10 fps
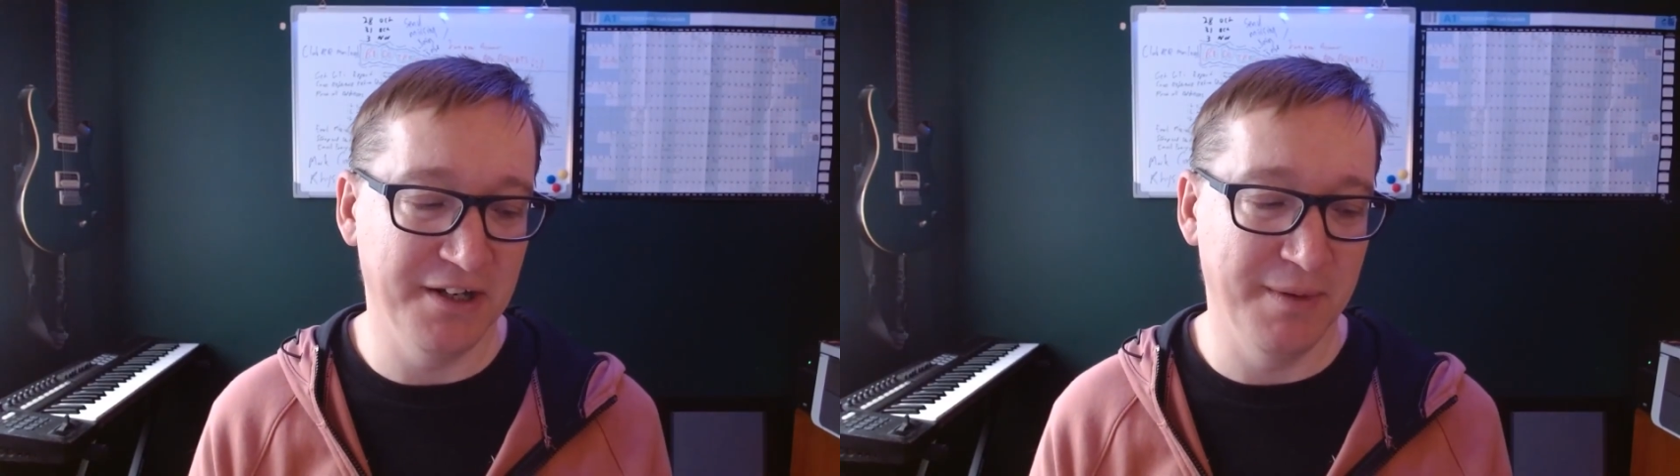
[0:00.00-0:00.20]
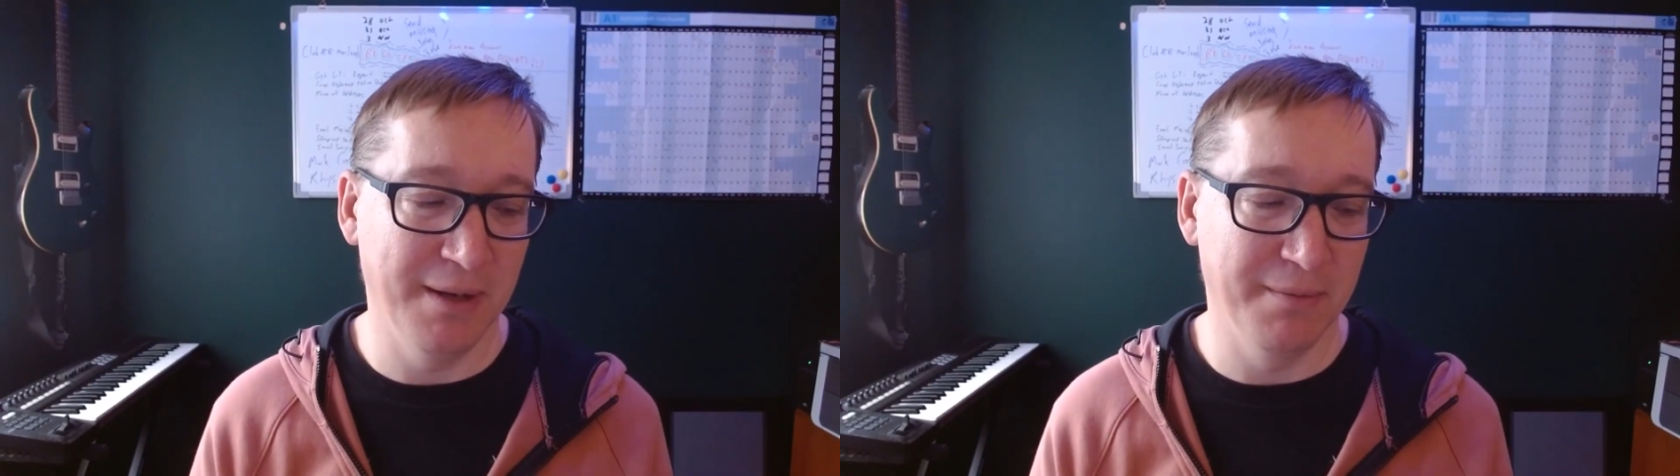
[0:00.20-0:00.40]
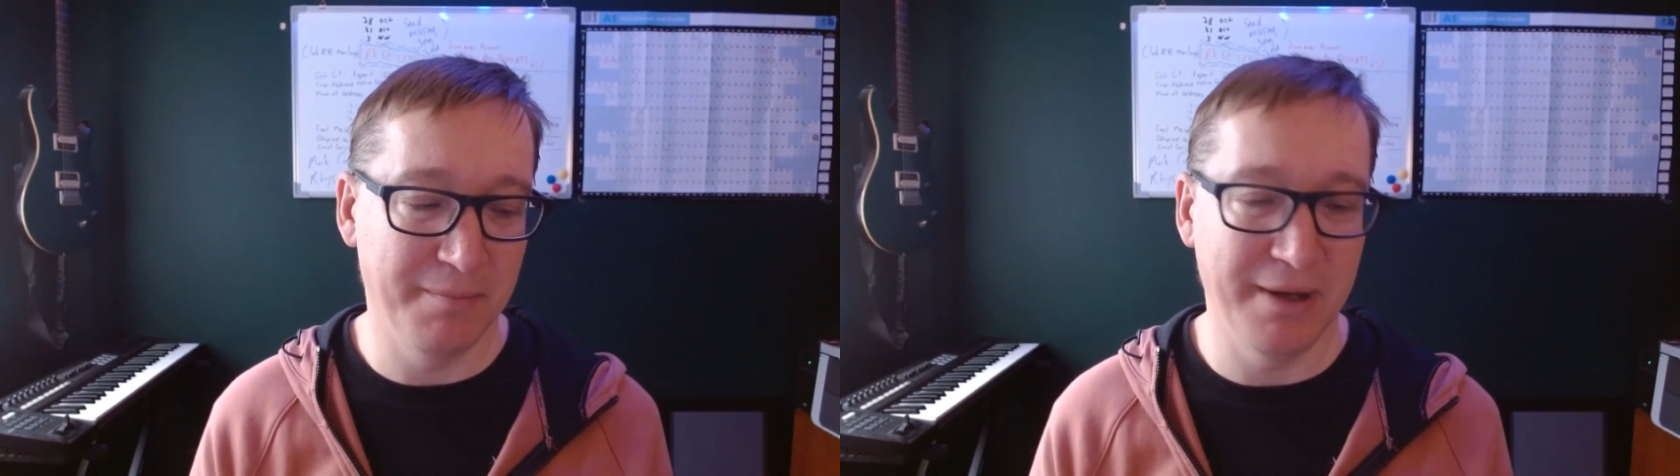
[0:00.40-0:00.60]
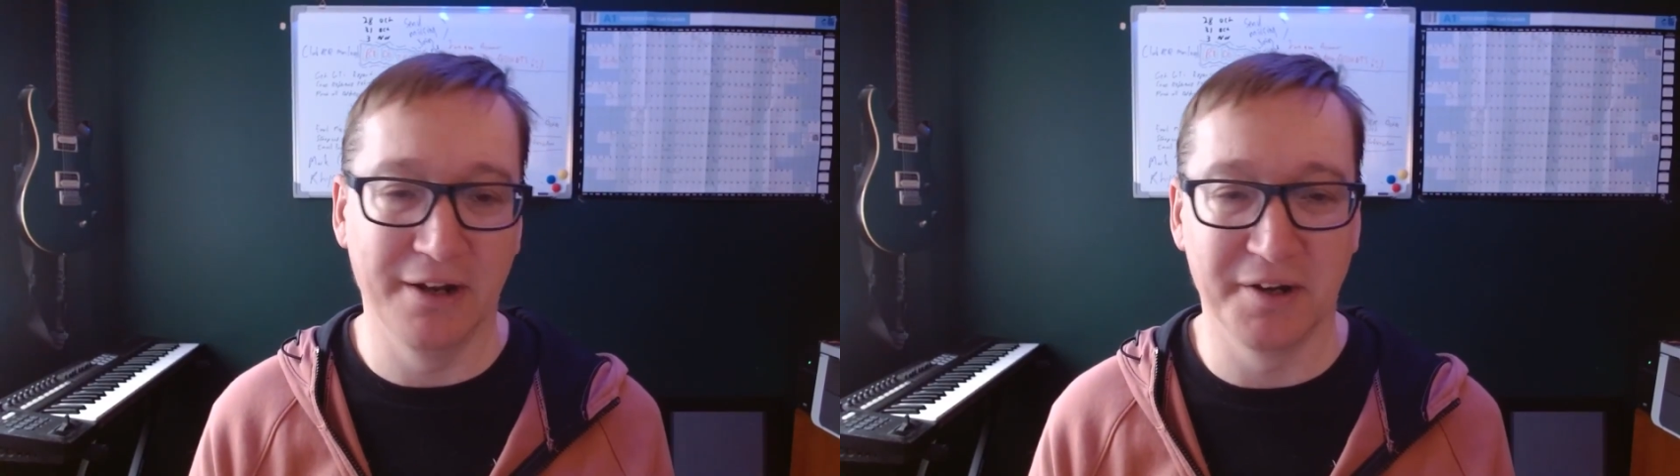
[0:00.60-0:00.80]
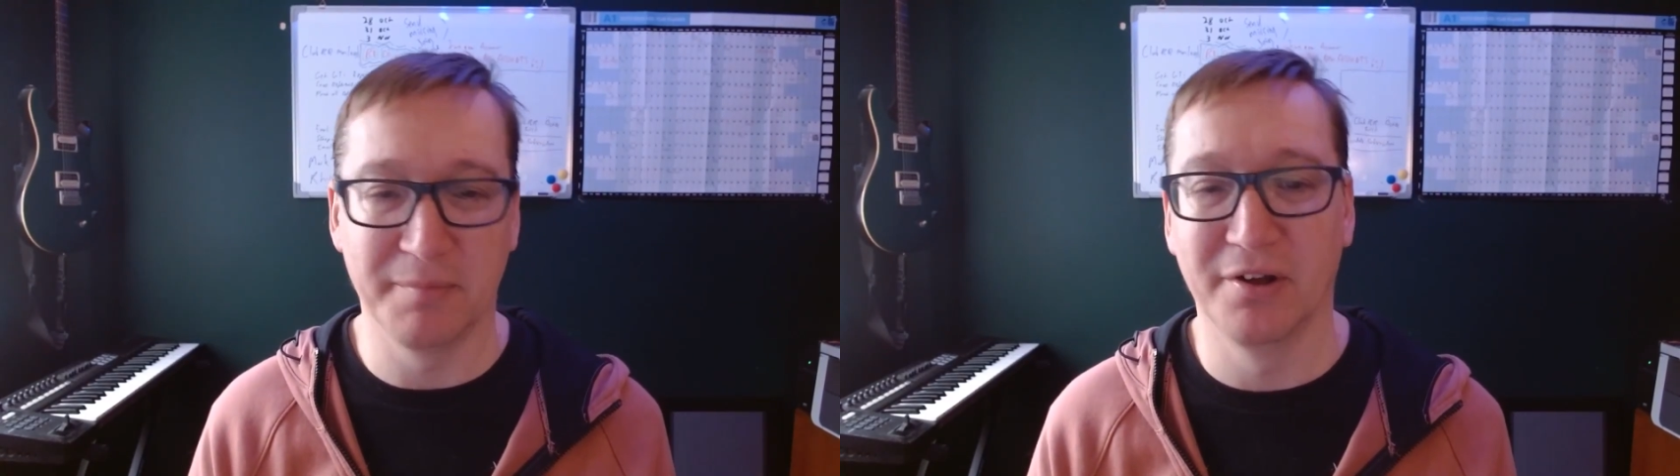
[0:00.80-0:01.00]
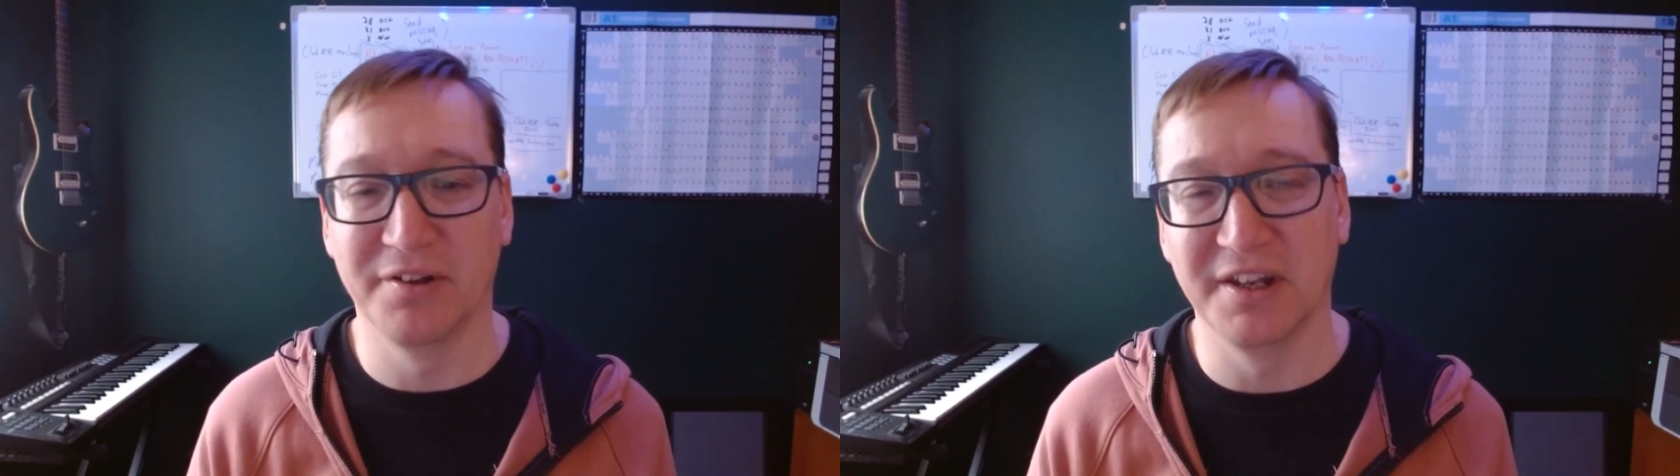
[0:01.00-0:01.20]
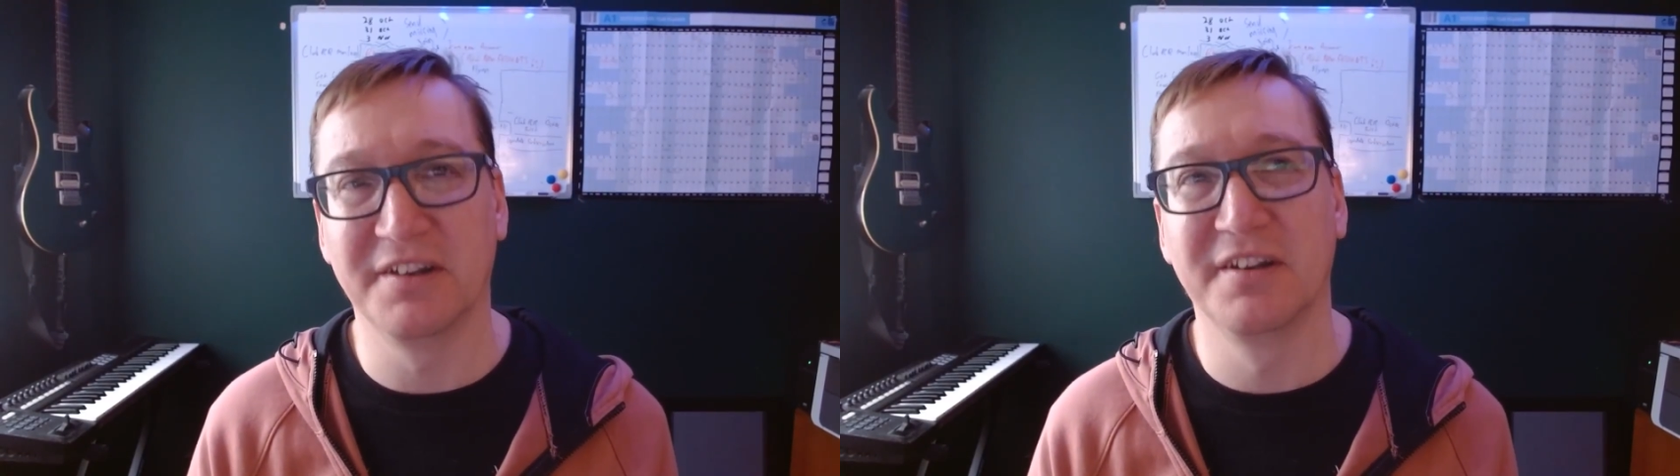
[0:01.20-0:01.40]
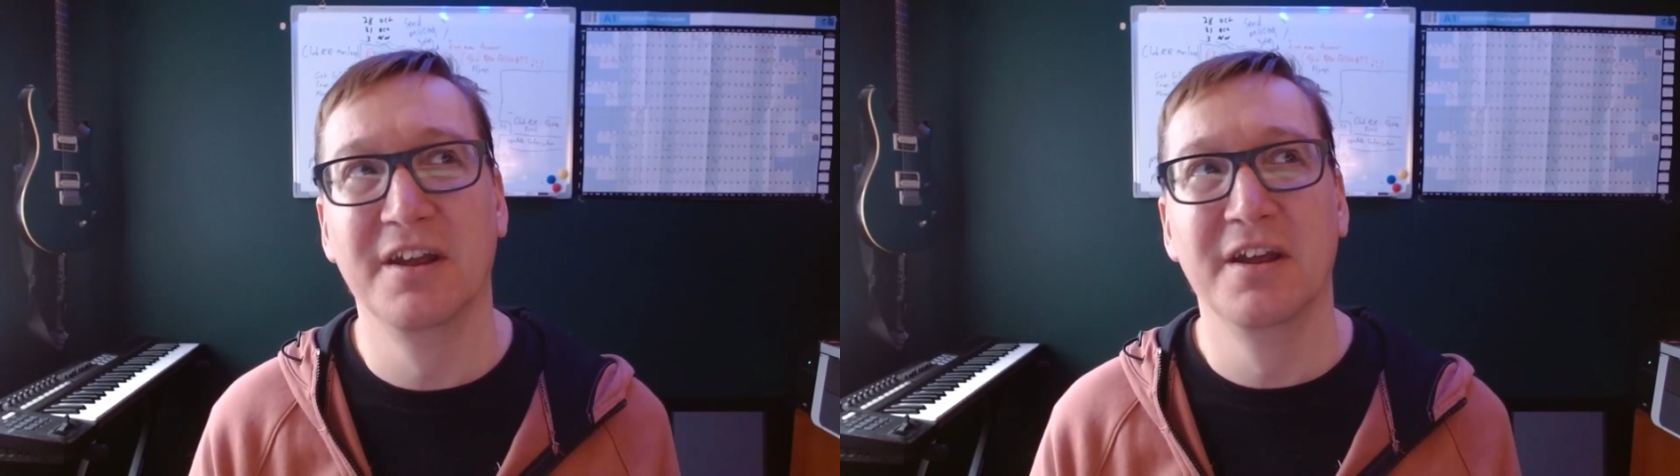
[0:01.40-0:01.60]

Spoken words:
to be able to pay our deposits.